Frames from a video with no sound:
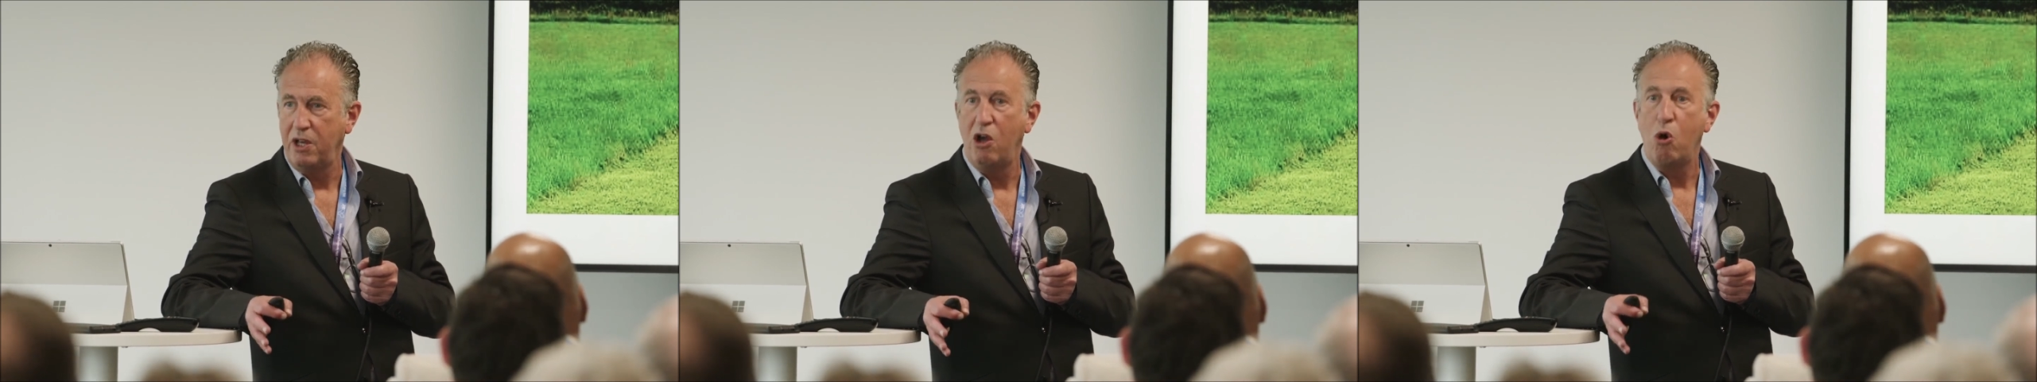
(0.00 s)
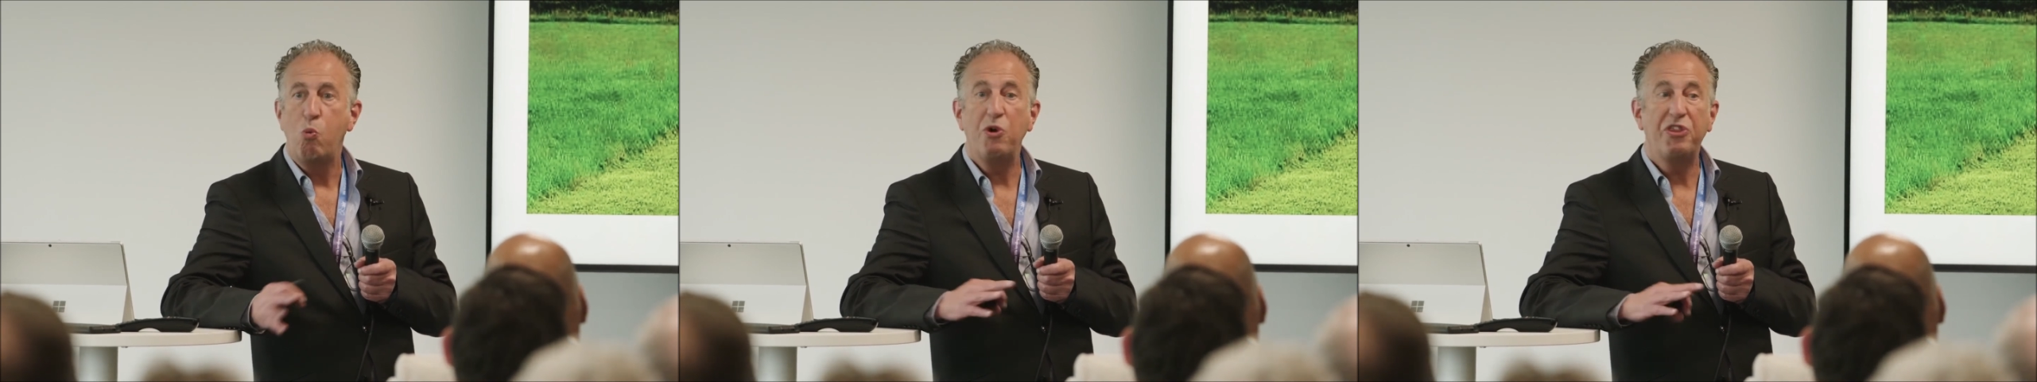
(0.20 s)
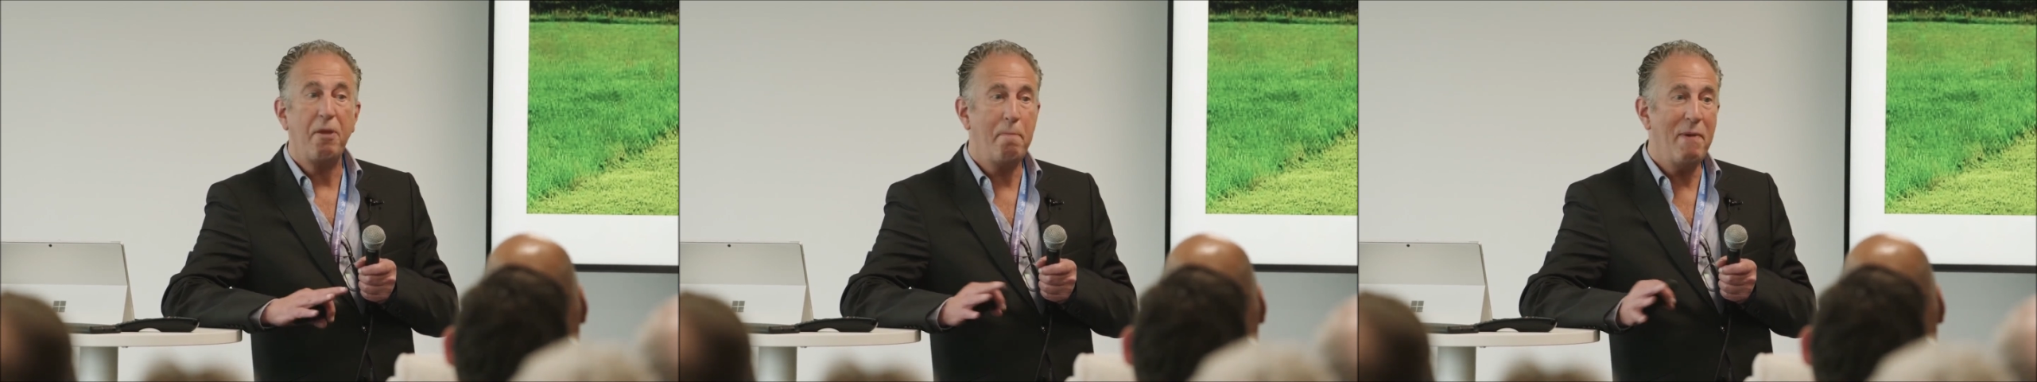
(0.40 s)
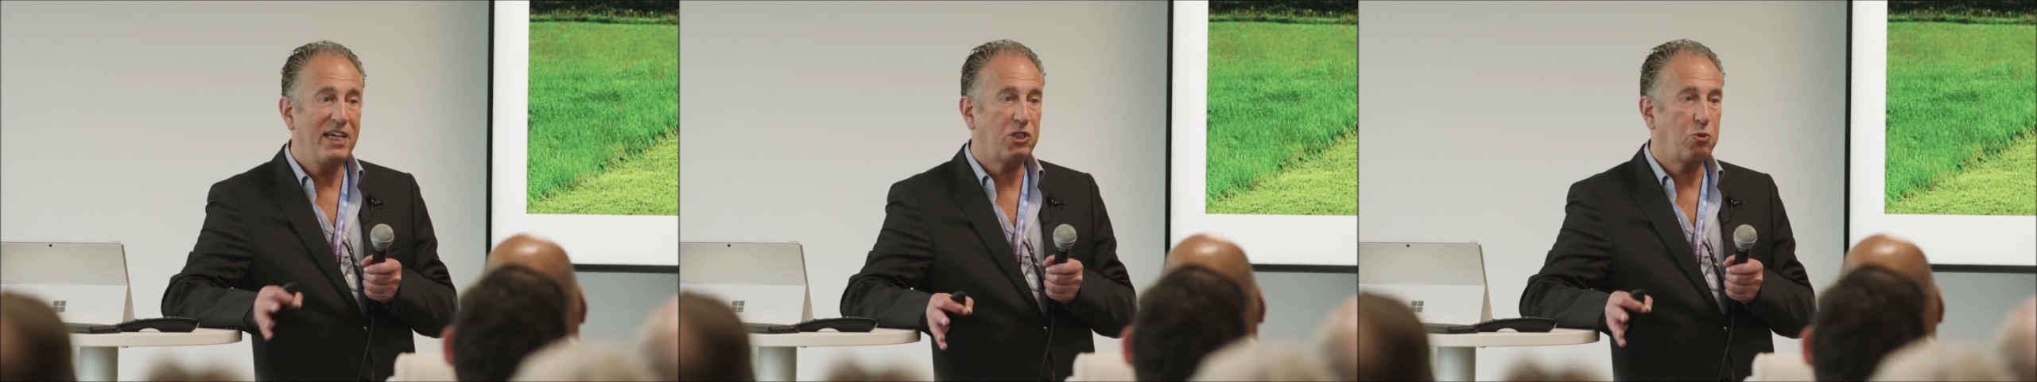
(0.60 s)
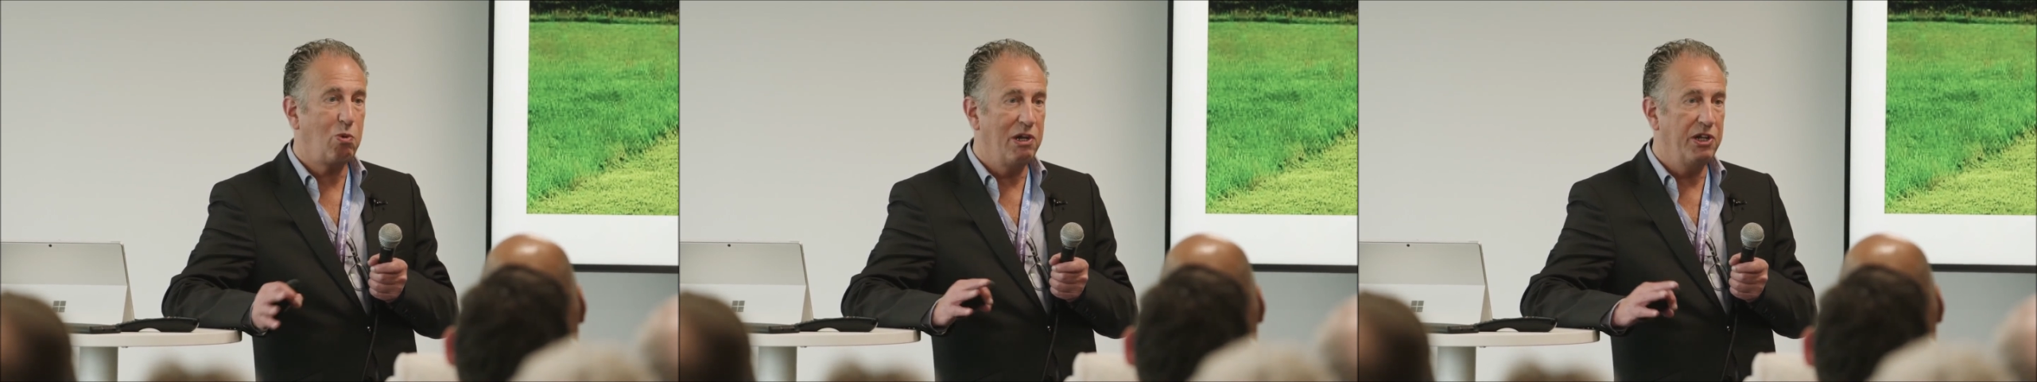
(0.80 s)
With the
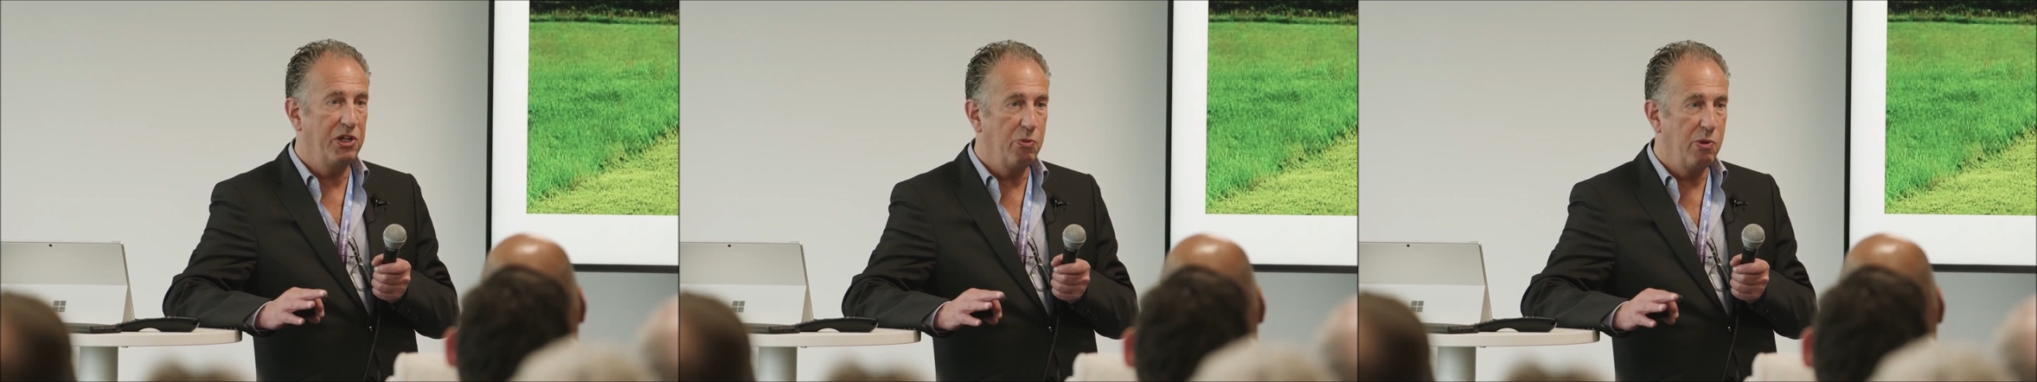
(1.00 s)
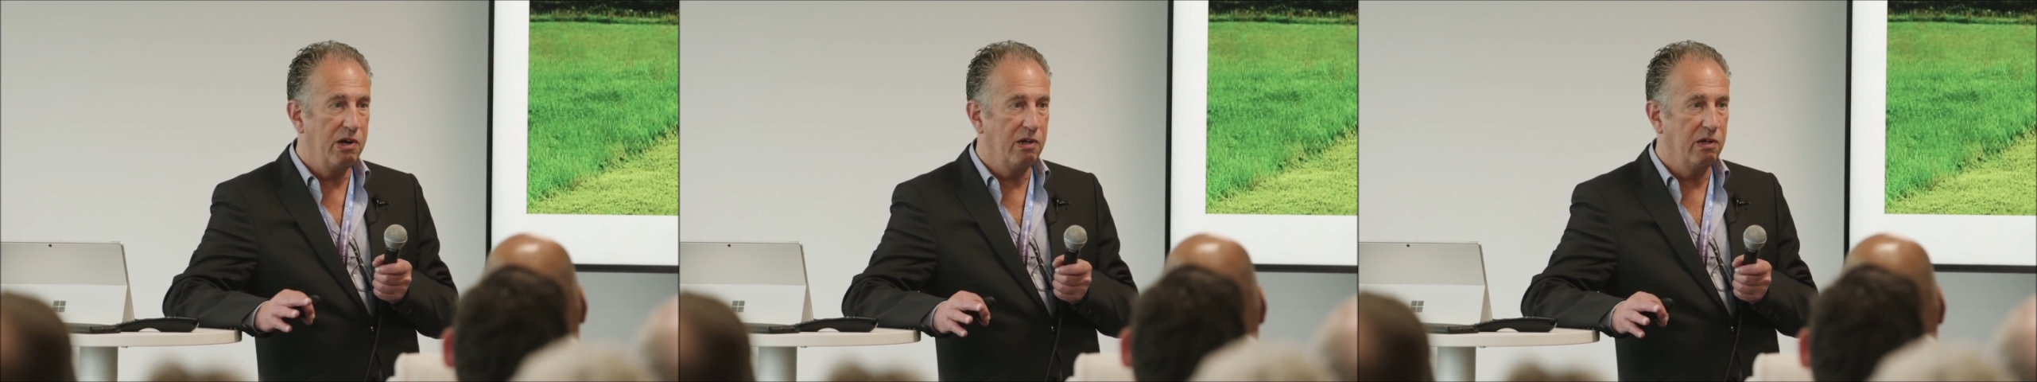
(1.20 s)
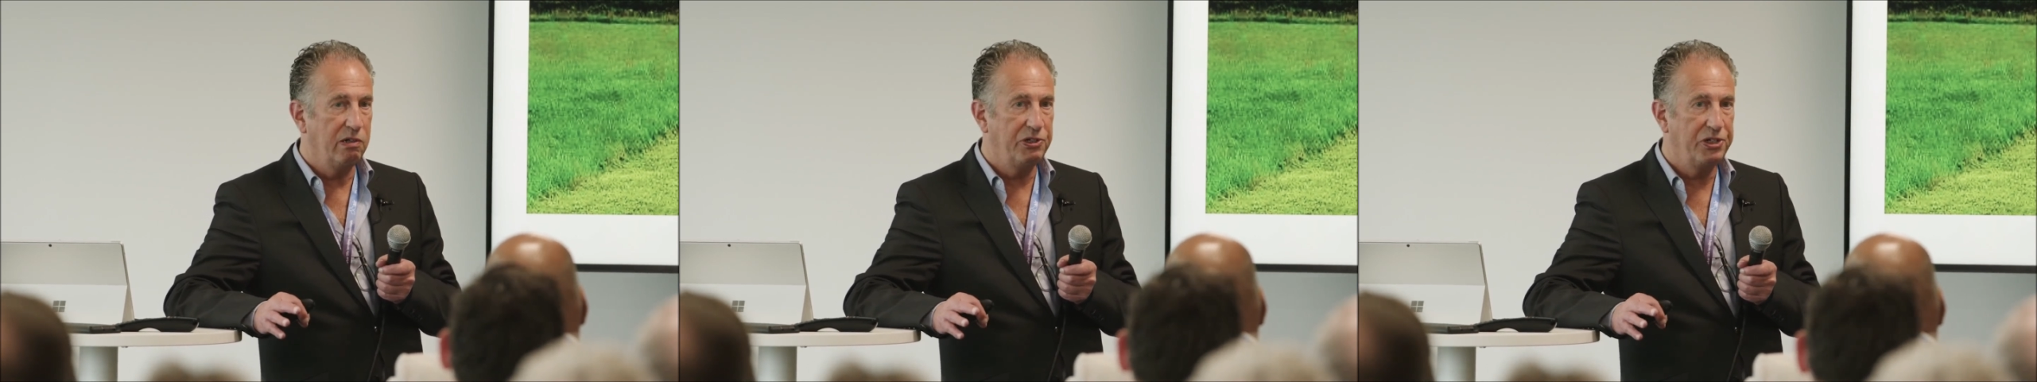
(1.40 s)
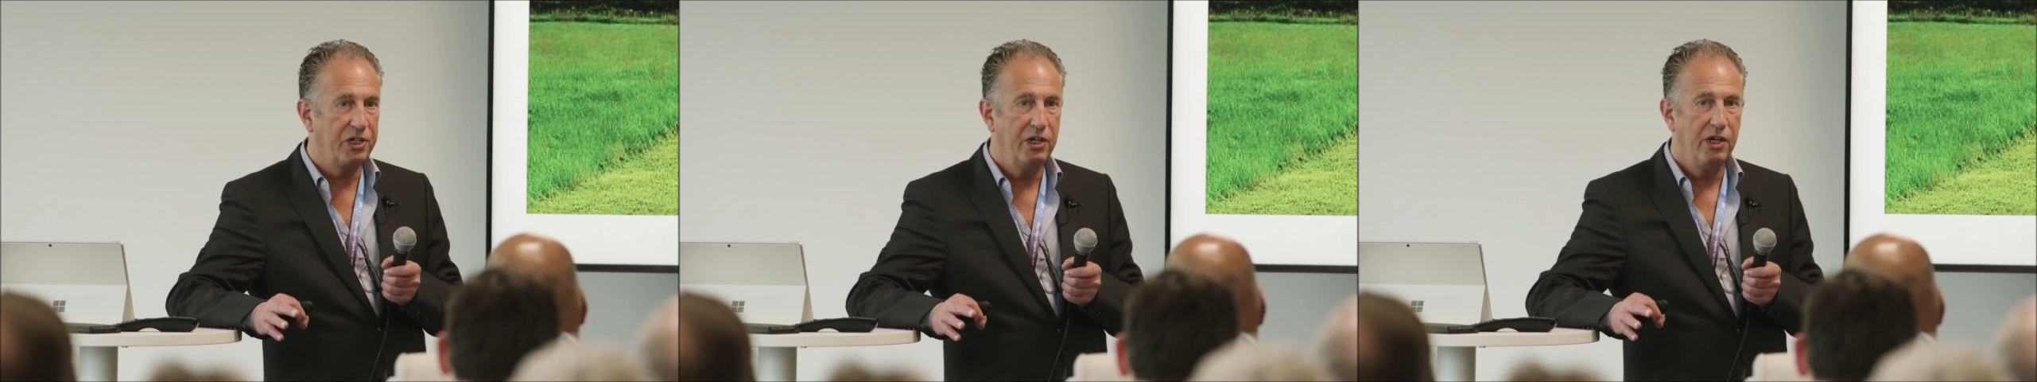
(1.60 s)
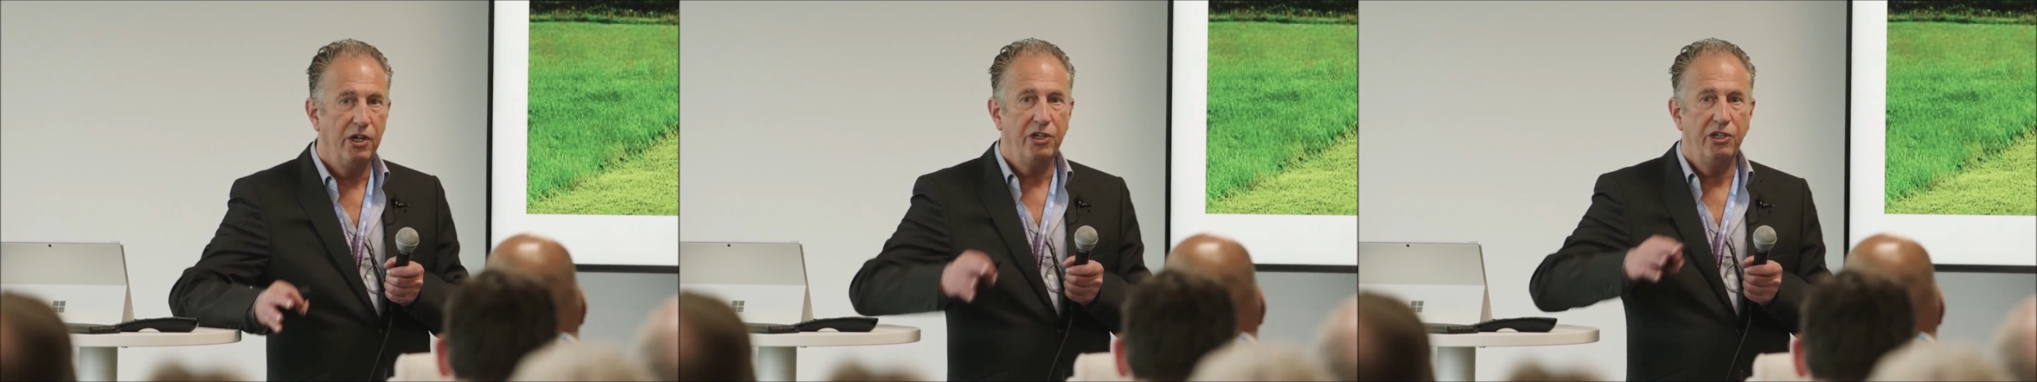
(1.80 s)
best will in the world,
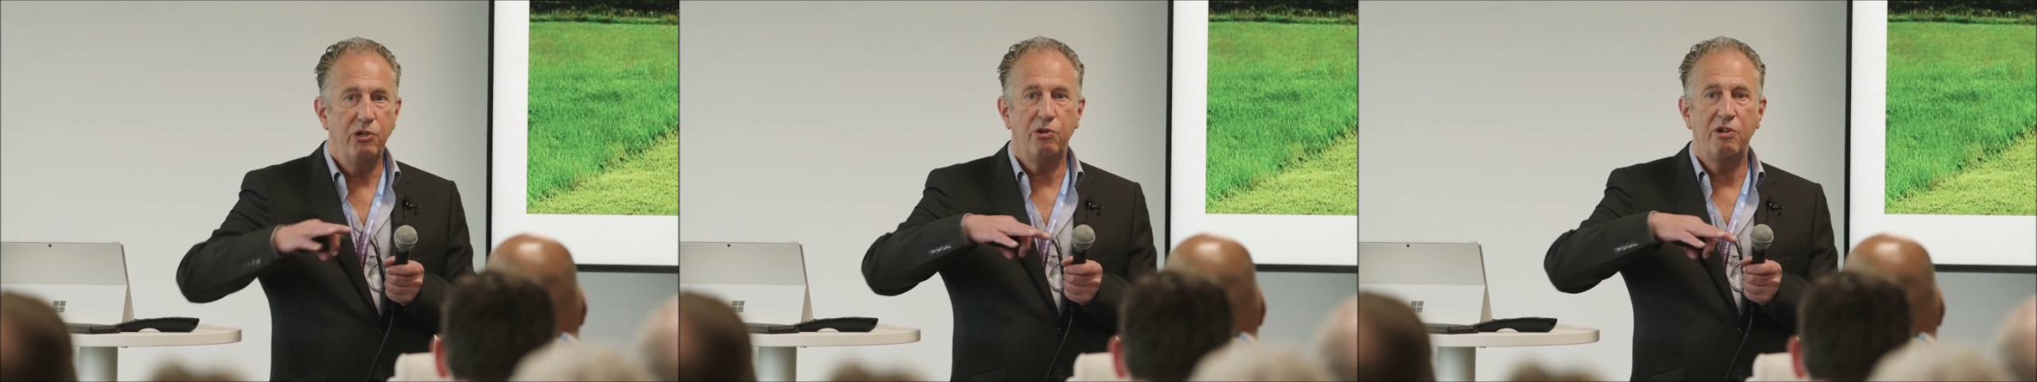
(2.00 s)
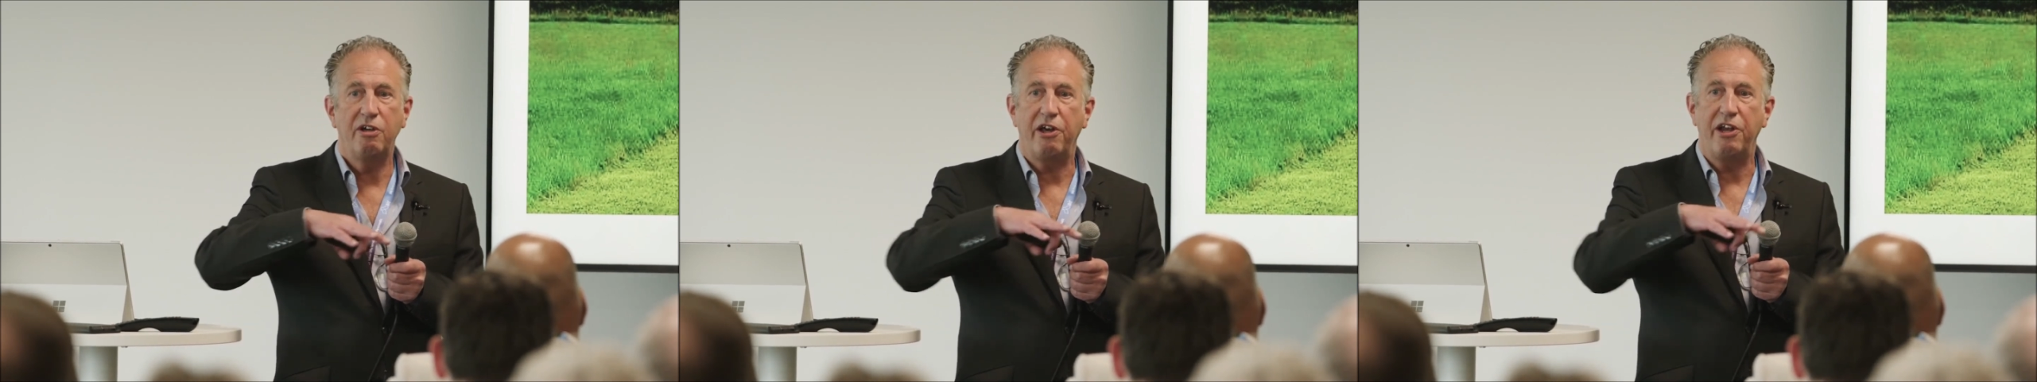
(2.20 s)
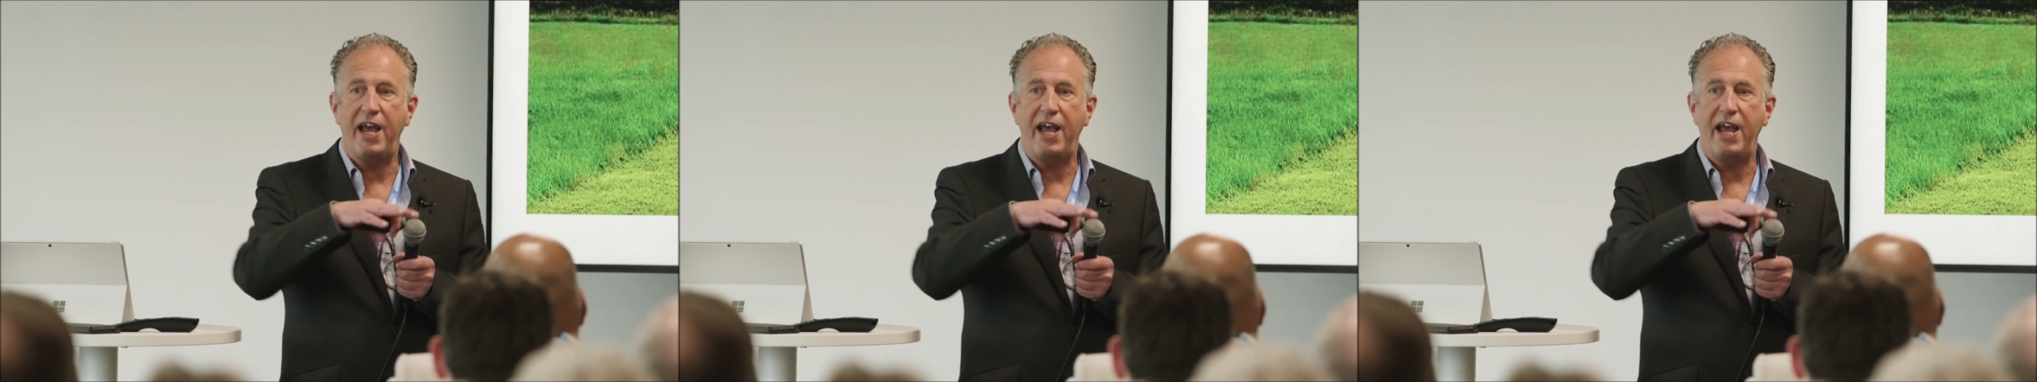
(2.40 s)
you can go to